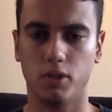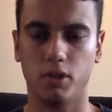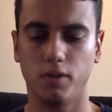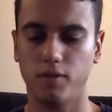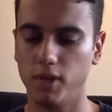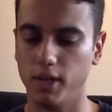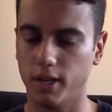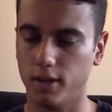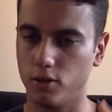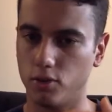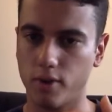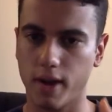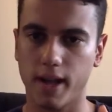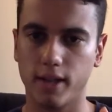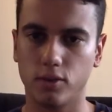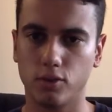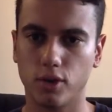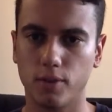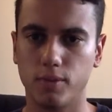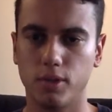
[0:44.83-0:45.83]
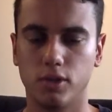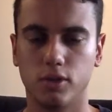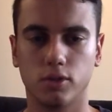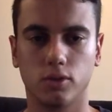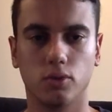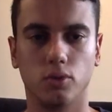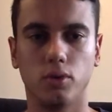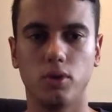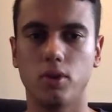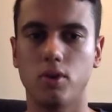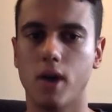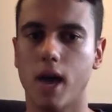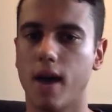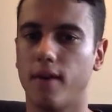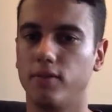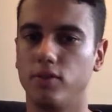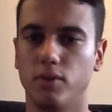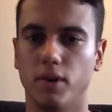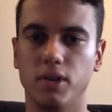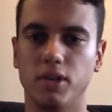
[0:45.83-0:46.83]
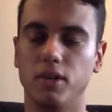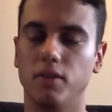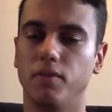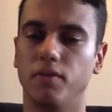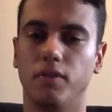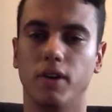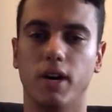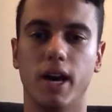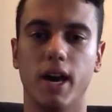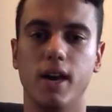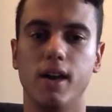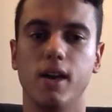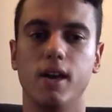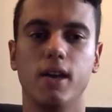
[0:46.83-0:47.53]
So if you get a transcript at school, you have to identify